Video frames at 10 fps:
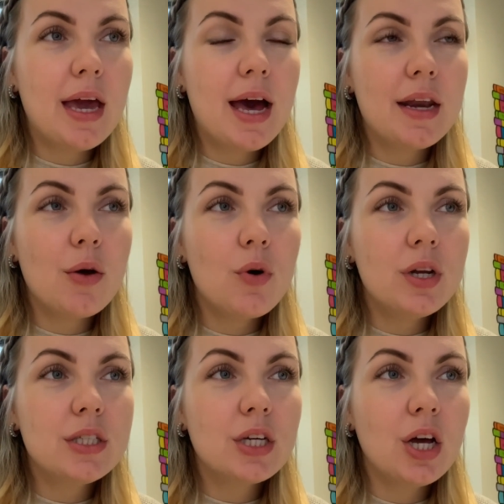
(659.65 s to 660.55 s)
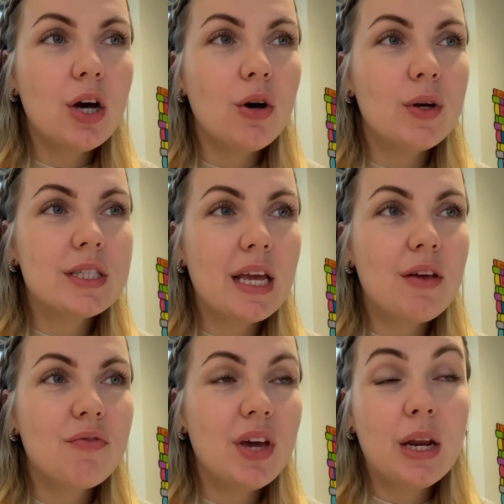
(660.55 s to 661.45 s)
And I wanted to go and
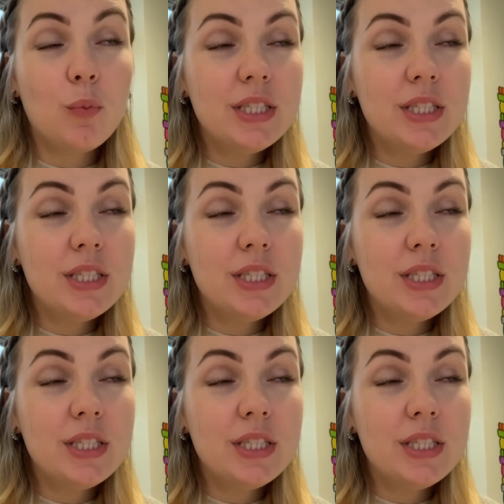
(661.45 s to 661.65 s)
take Finn and we